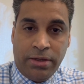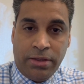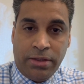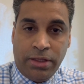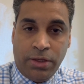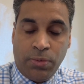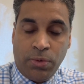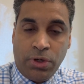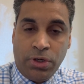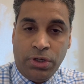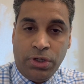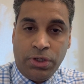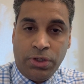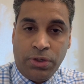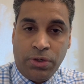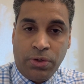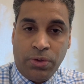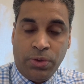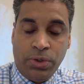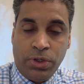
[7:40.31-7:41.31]
They want to
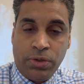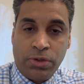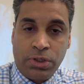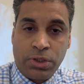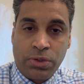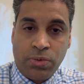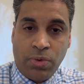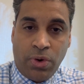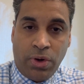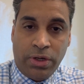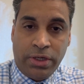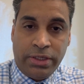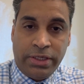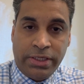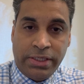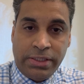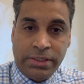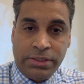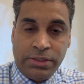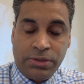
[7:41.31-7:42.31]
know your
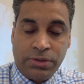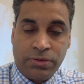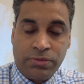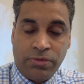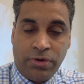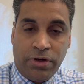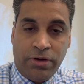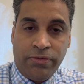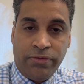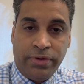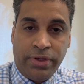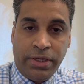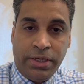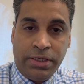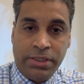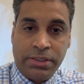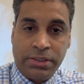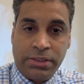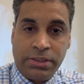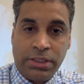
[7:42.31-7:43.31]
qualities, your
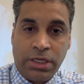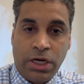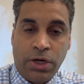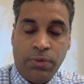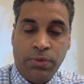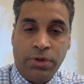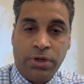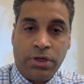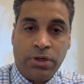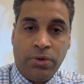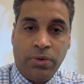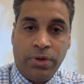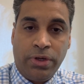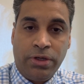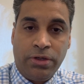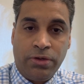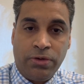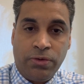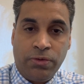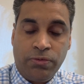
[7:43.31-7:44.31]
qualifications, how you're going
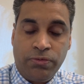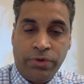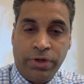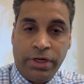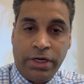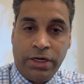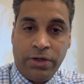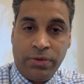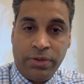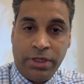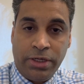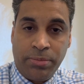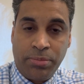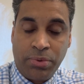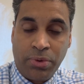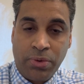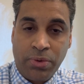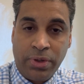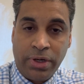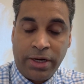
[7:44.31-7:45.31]
to fit into their
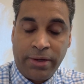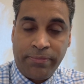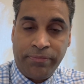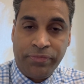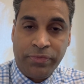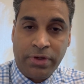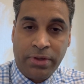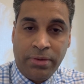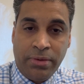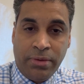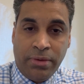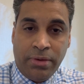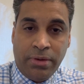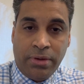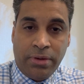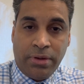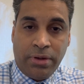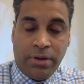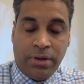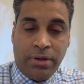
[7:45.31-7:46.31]
program.
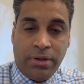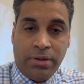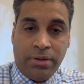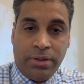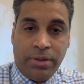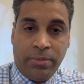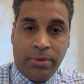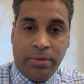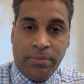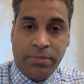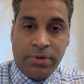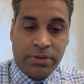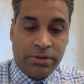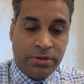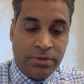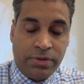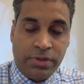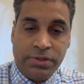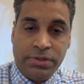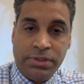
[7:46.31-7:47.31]
Remember, the
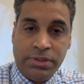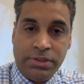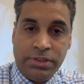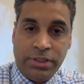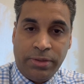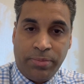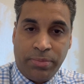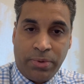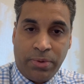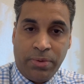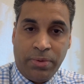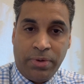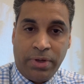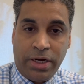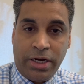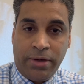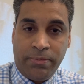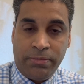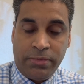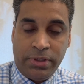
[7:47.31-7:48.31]
residency
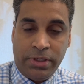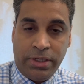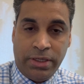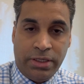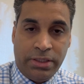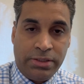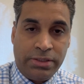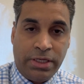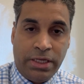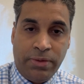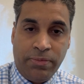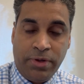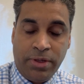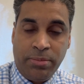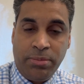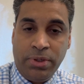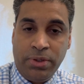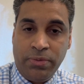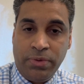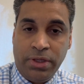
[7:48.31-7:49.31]
program is anywhere
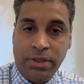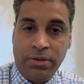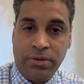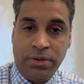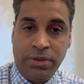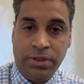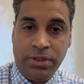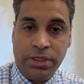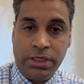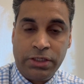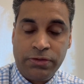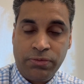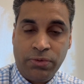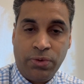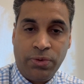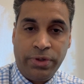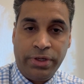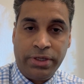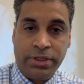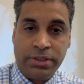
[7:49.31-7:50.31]
between 3 years,
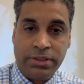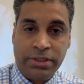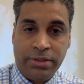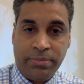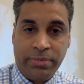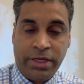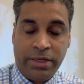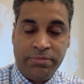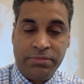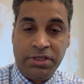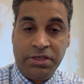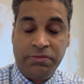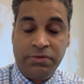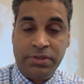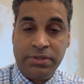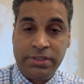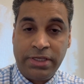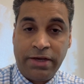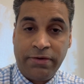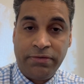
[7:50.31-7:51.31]
4 years, sometimes even
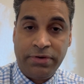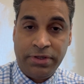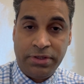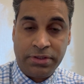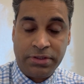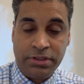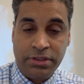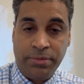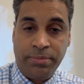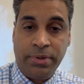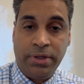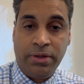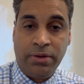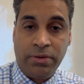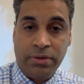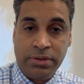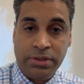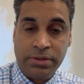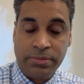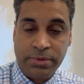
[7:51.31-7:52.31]
7 years, depending
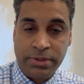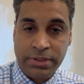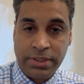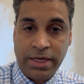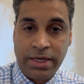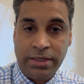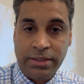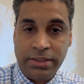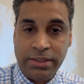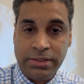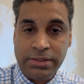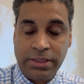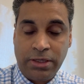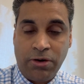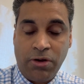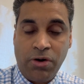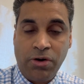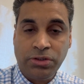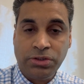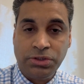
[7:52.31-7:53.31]
on the specialty. It's a
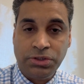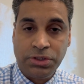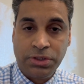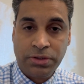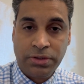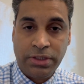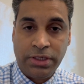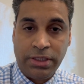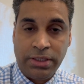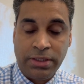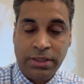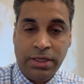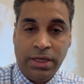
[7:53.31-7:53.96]
long journey.